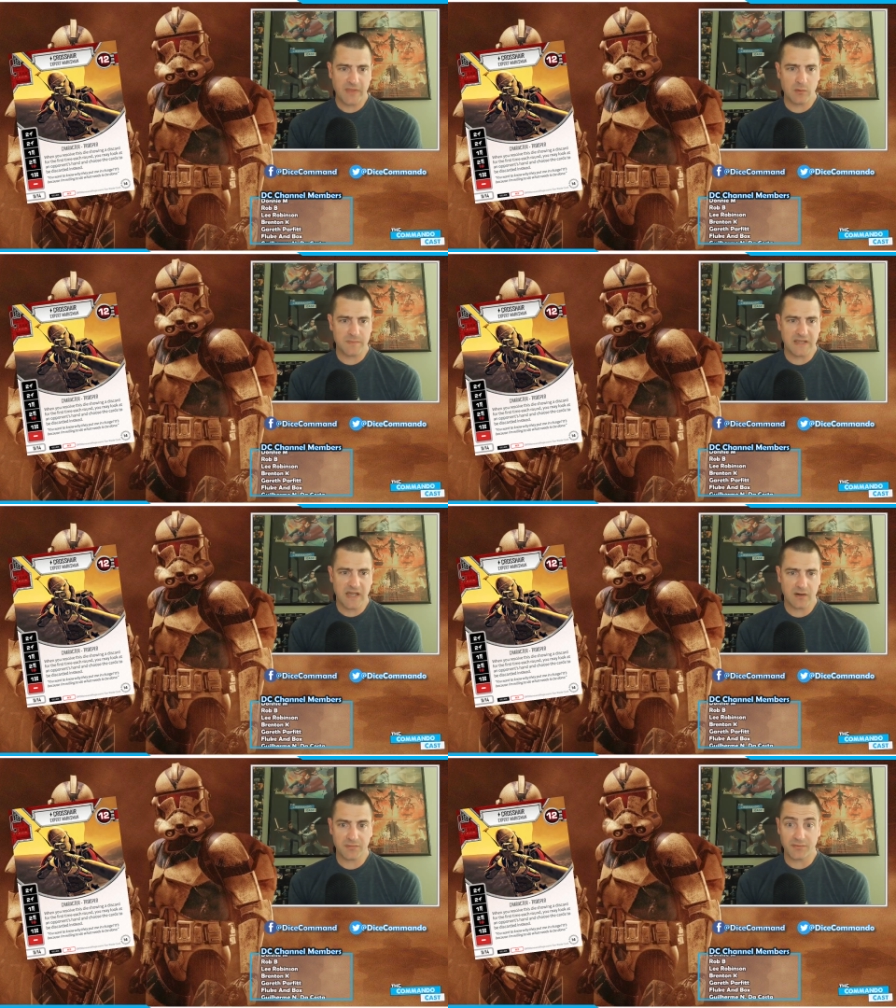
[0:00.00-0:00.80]
That would be
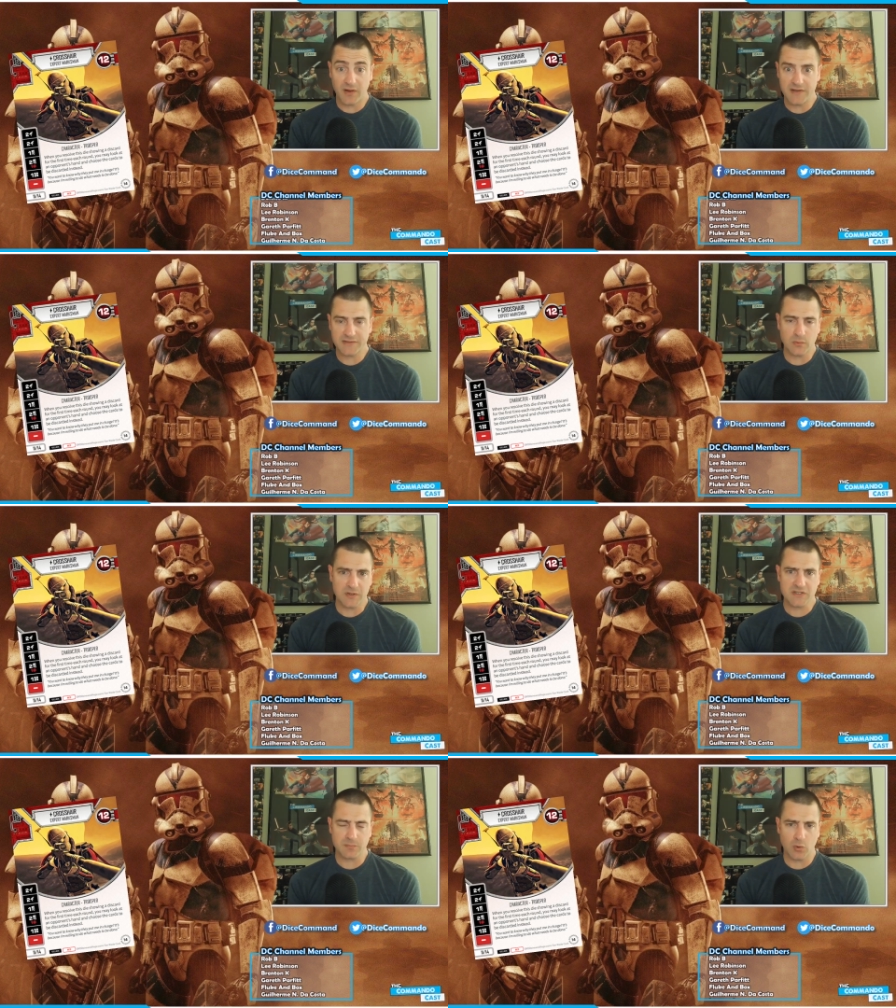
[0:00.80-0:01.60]
kind of fun to
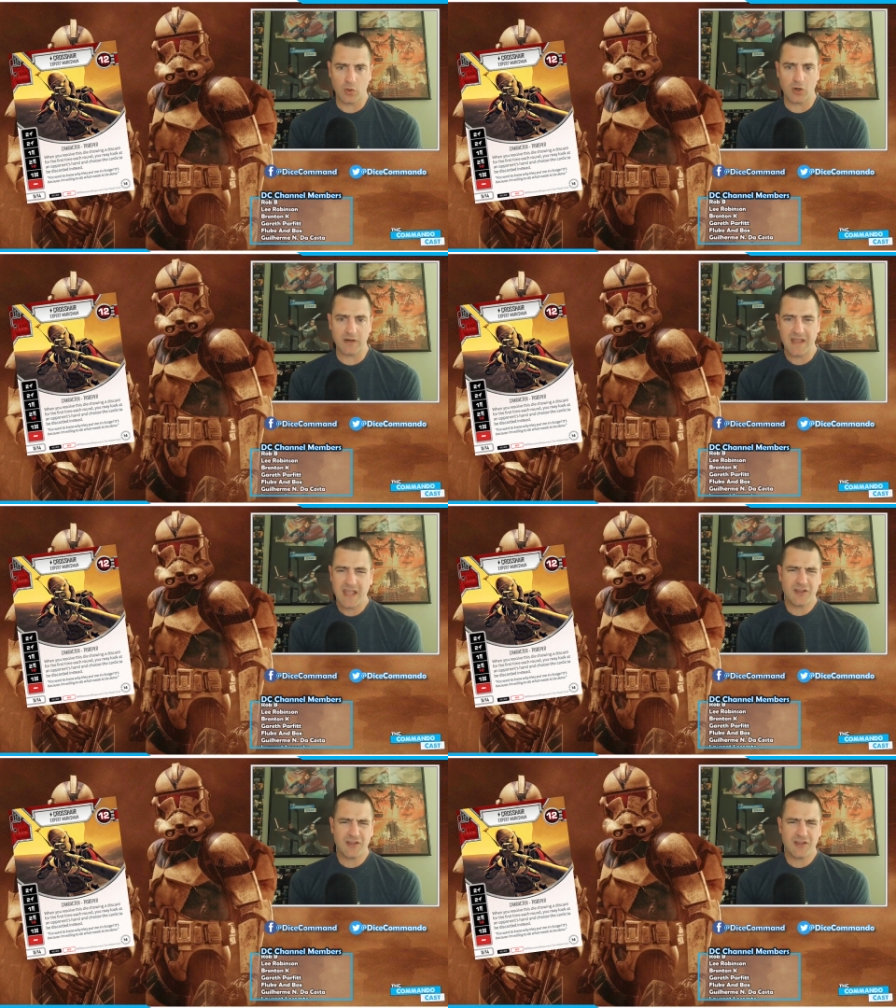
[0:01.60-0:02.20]
explore.